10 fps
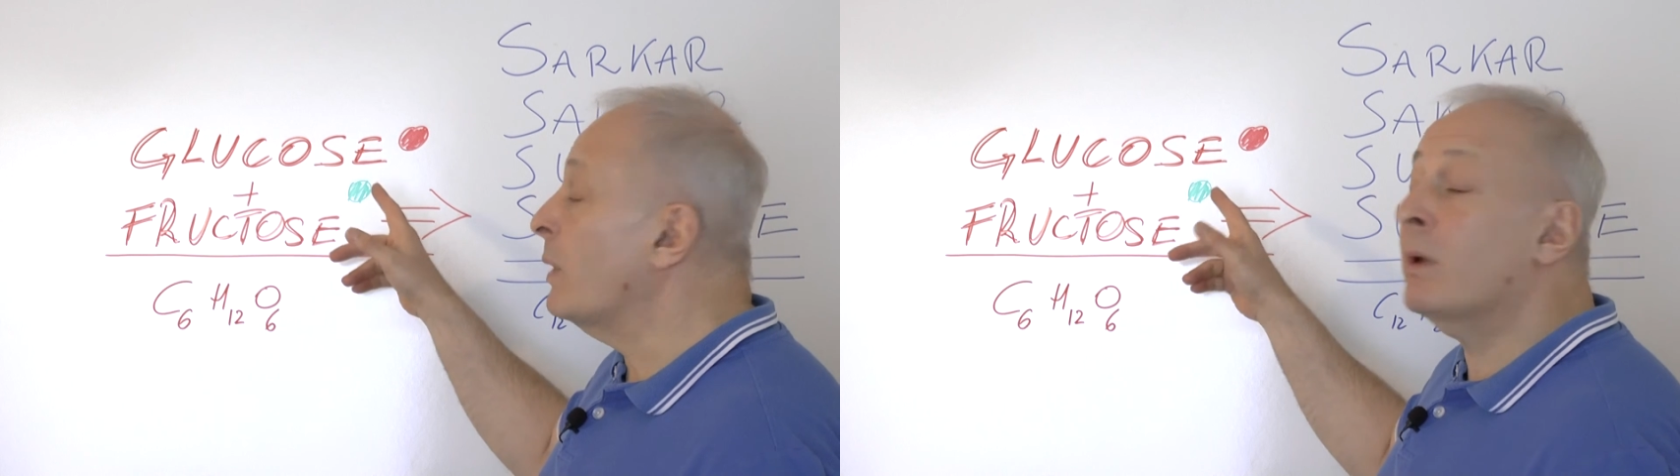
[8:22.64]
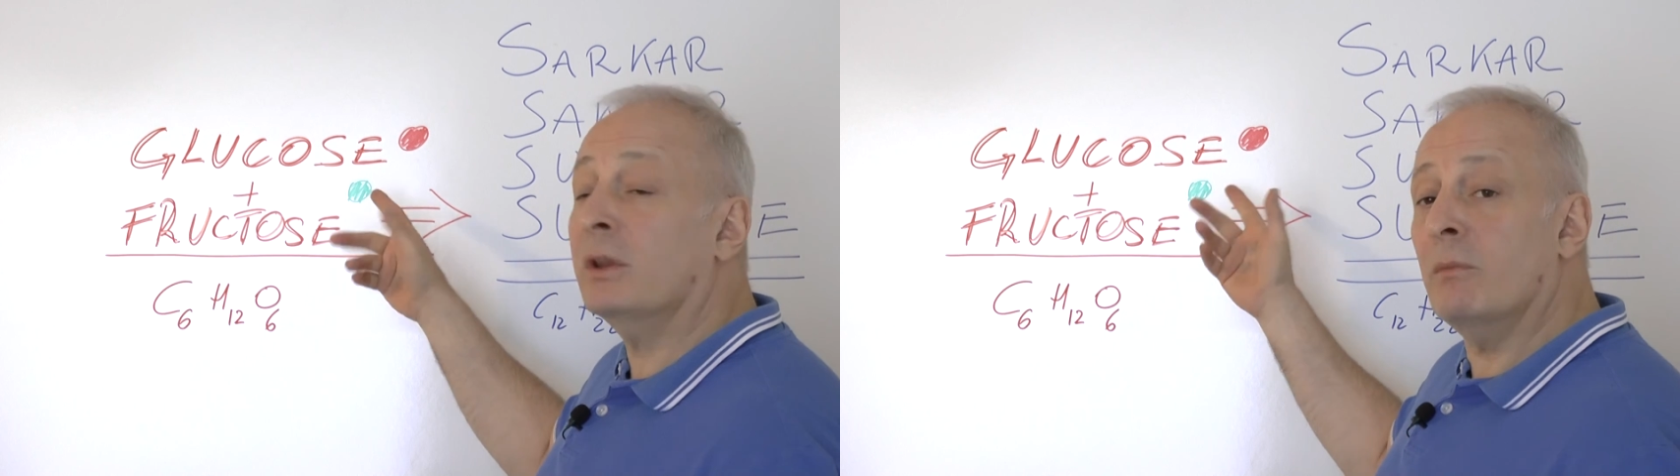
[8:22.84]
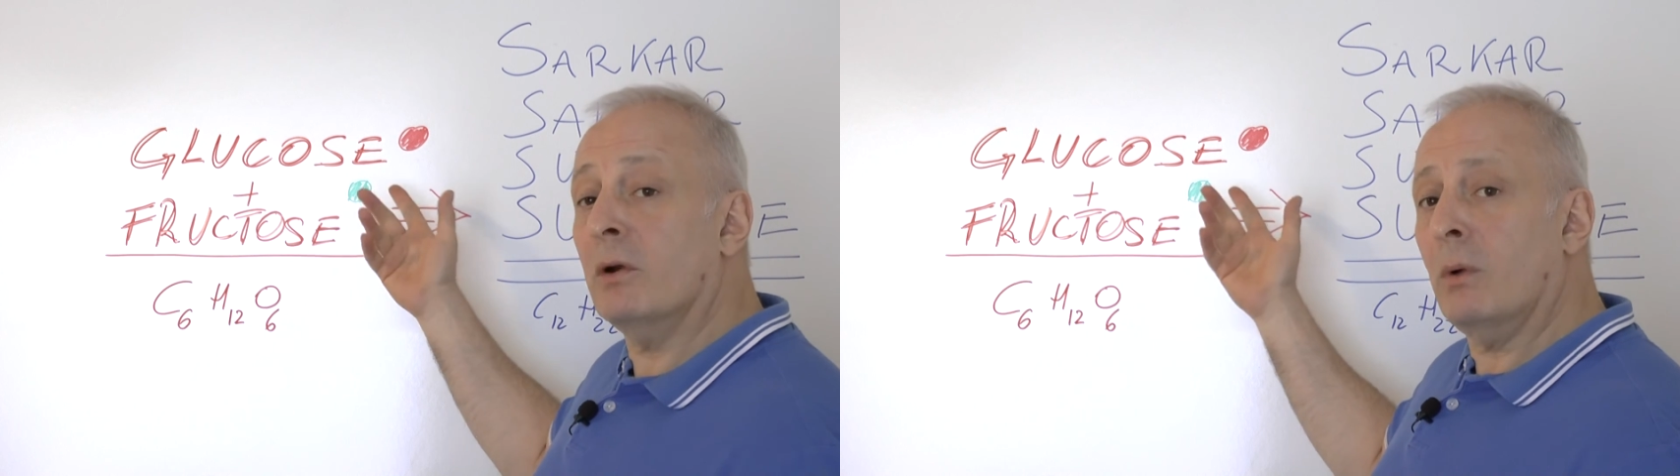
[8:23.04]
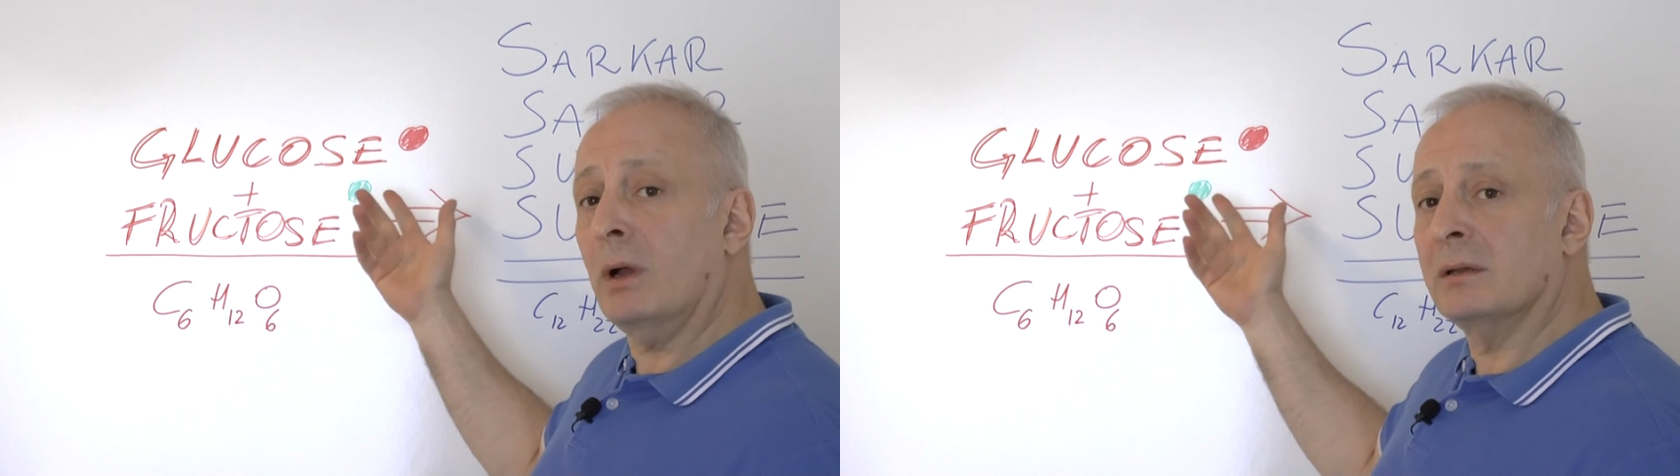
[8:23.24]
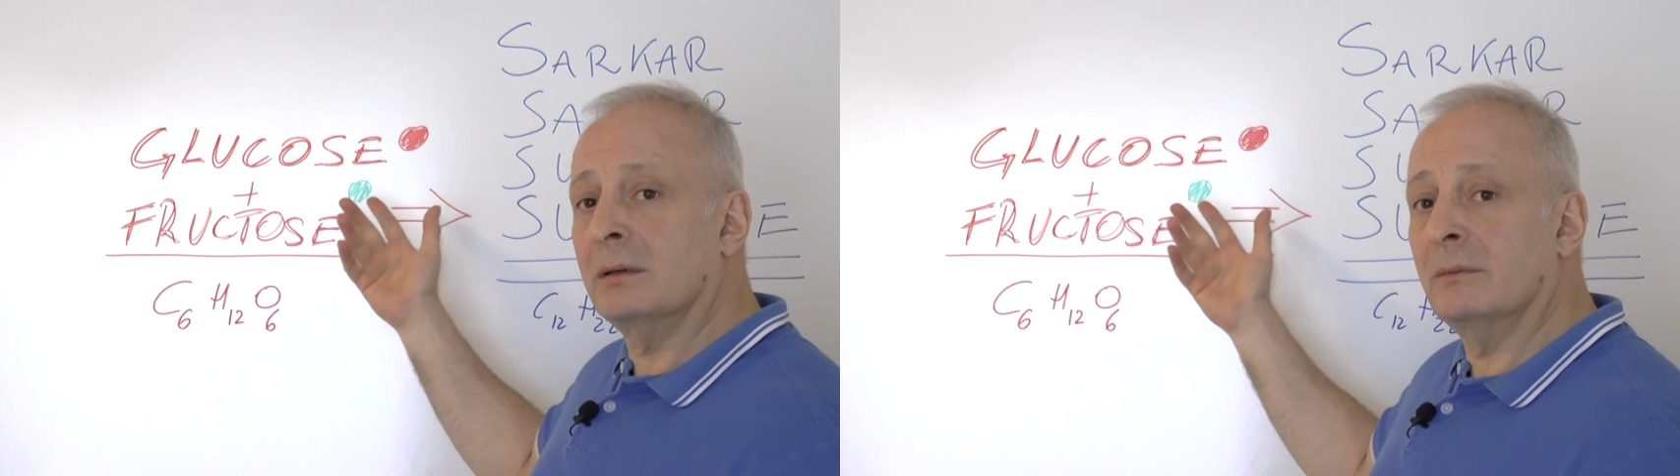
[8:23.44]
want more
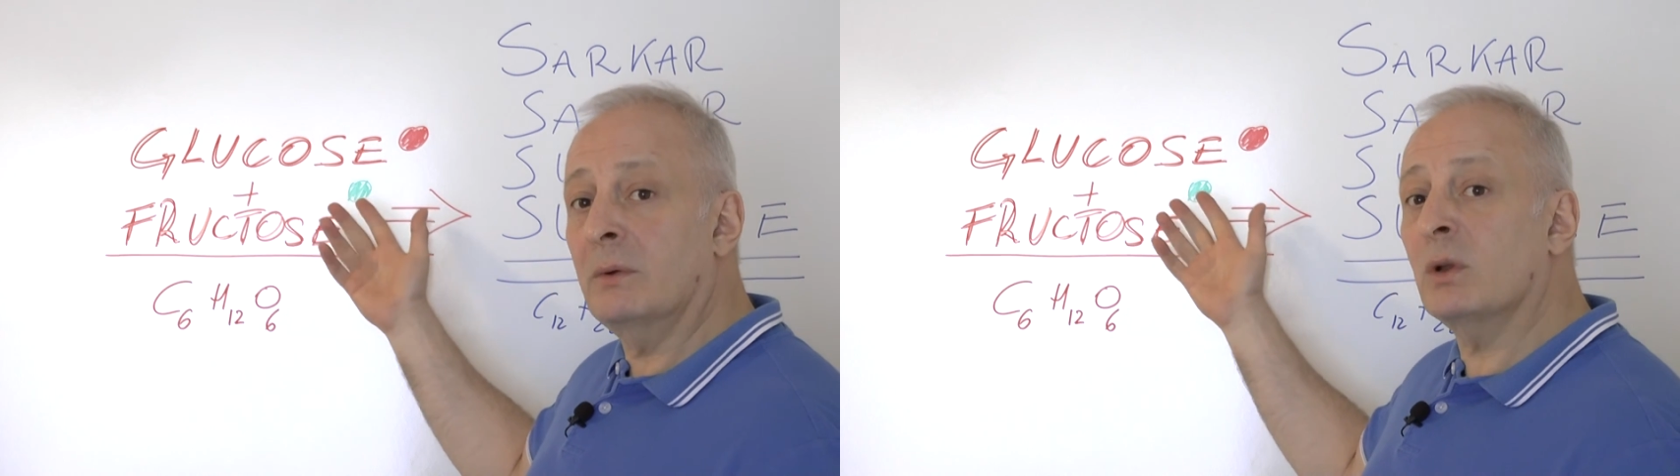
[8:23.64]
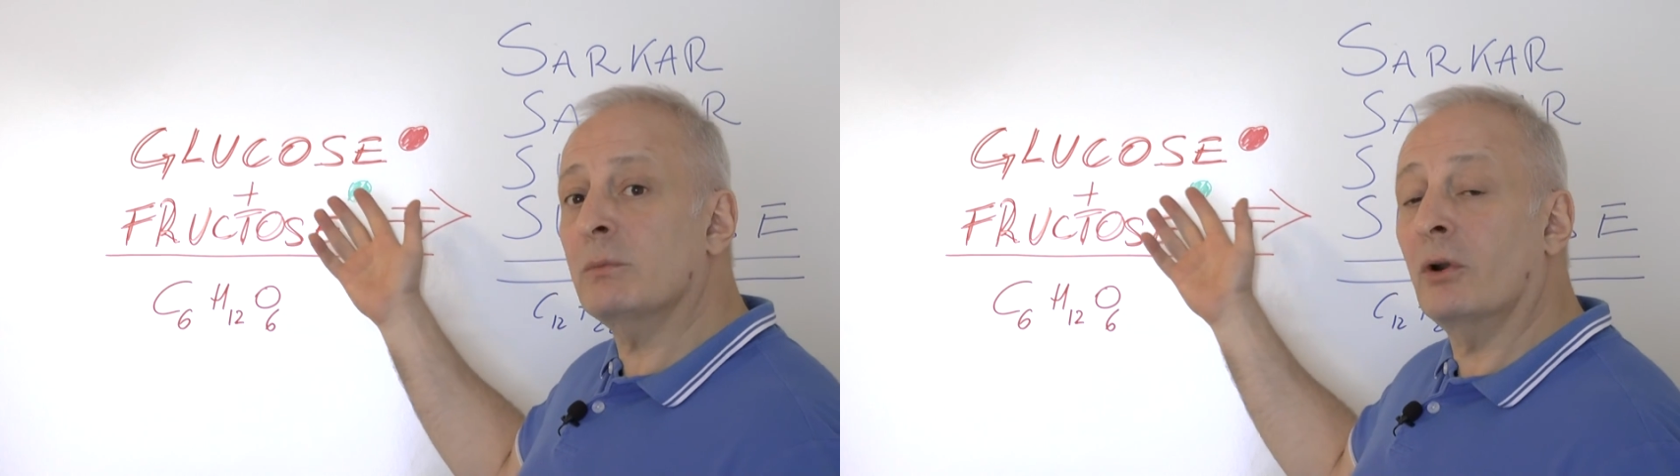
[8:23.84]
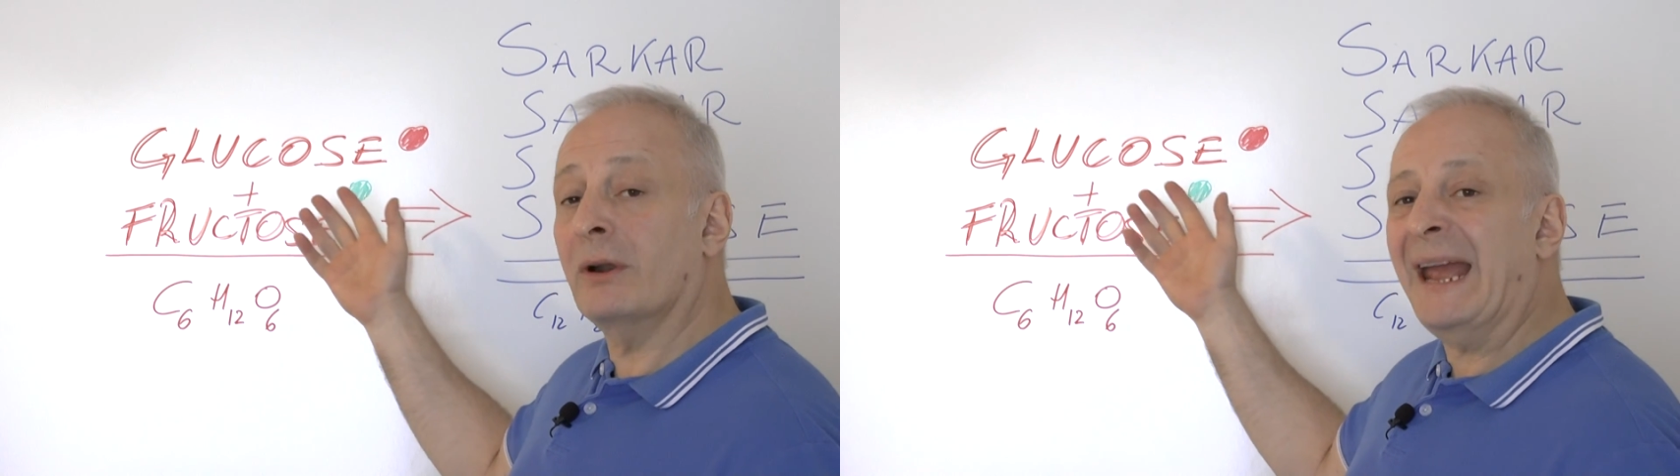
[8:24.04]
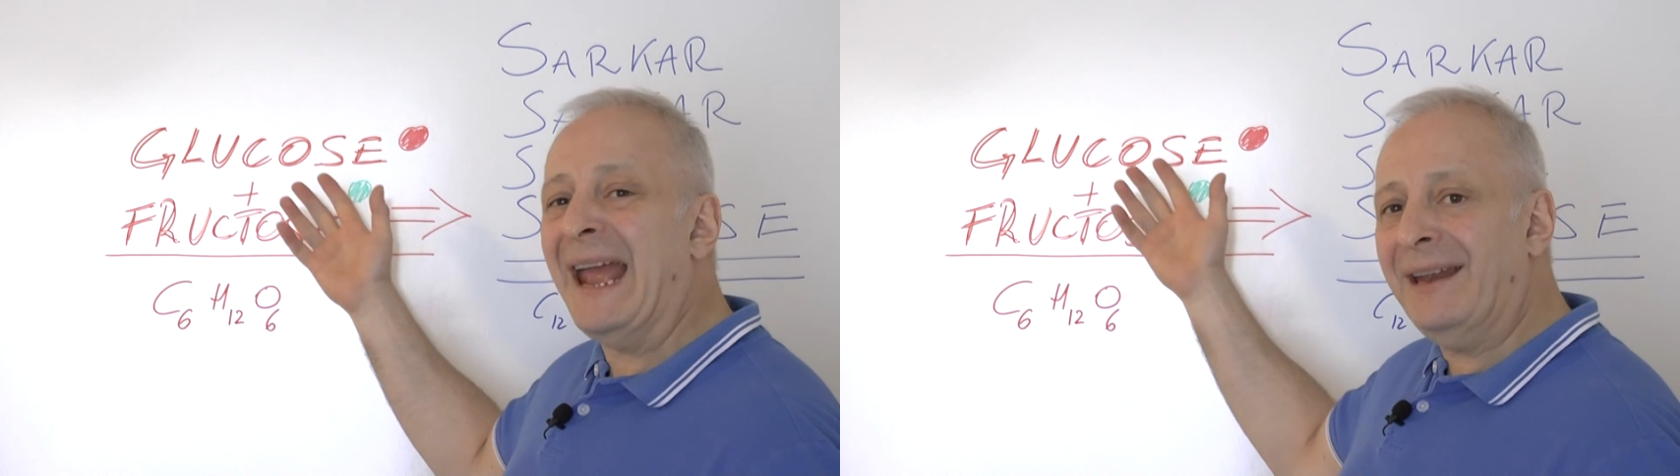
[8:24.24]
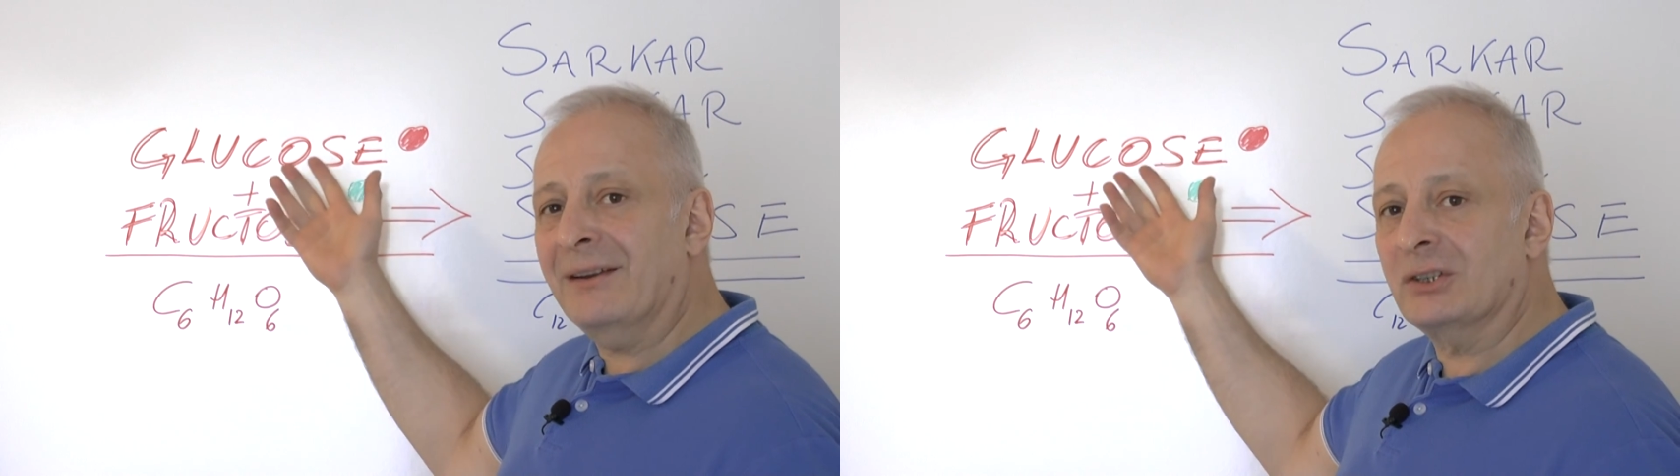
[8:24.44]
what? We want more
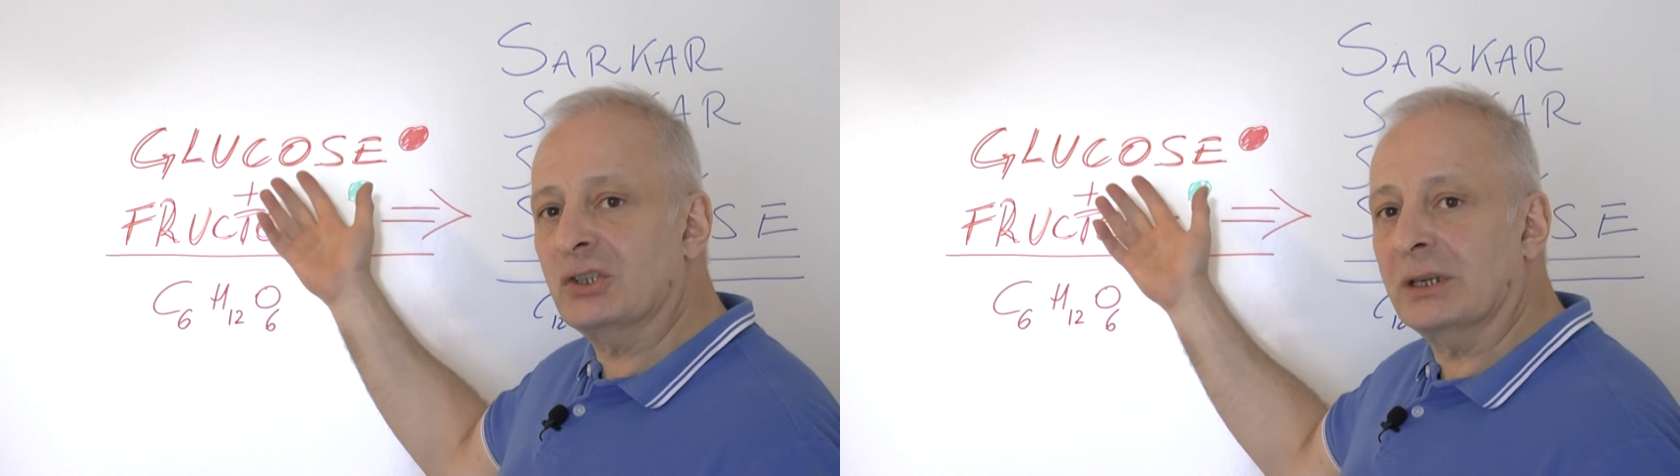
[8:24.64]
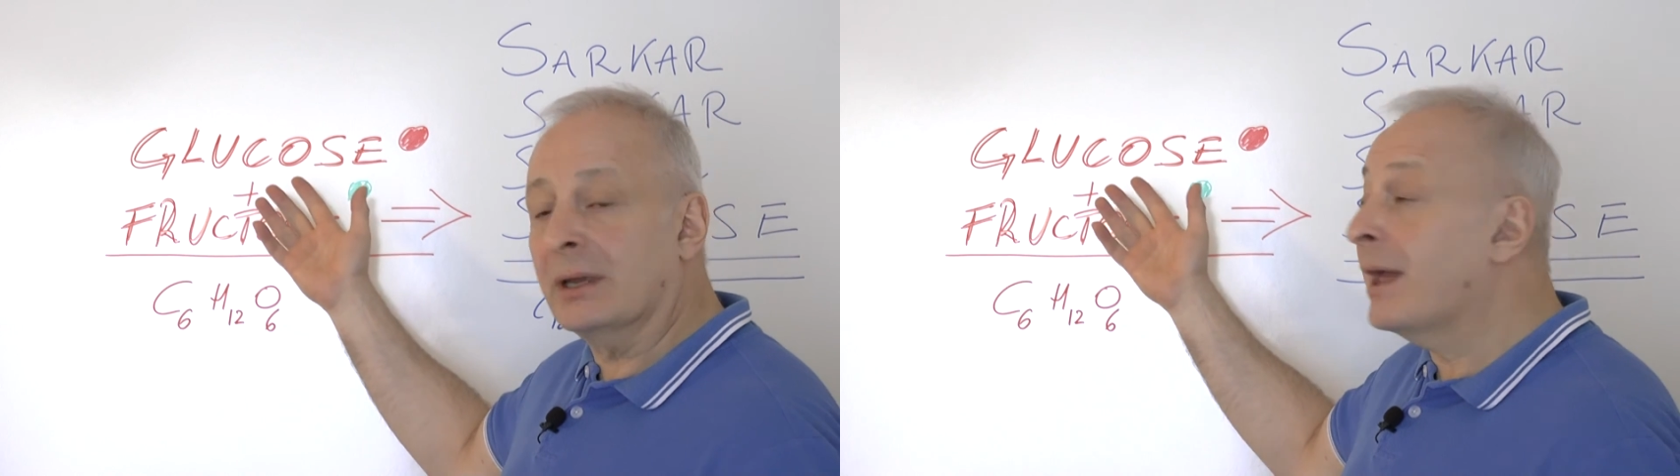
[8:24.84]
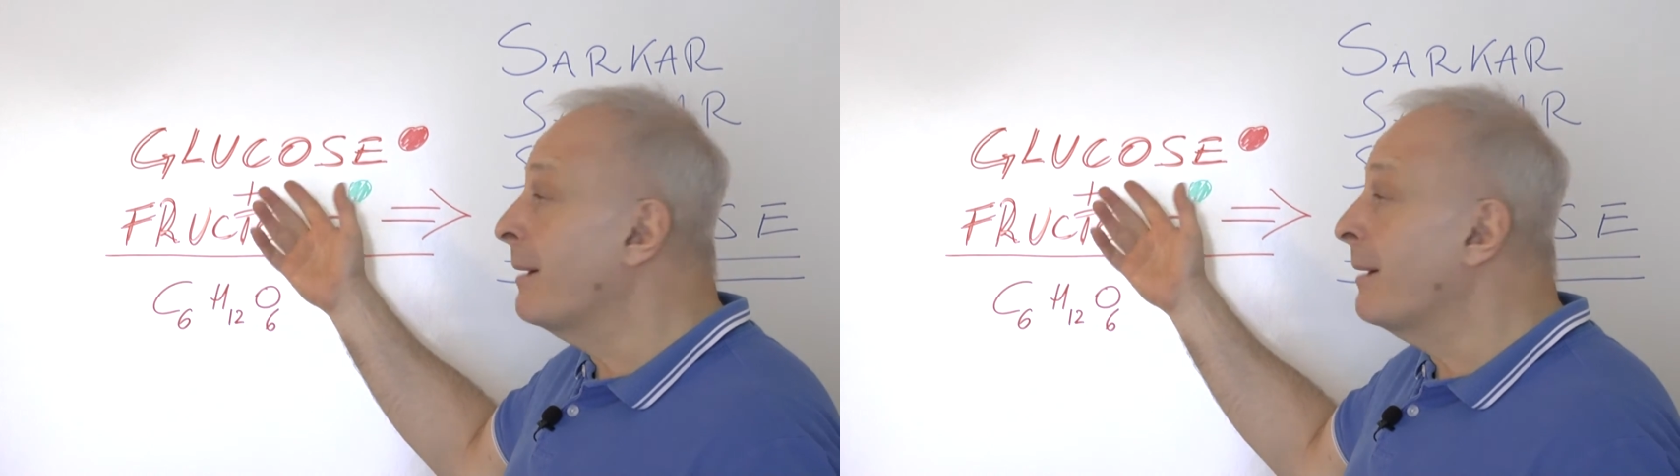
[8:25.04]
energy.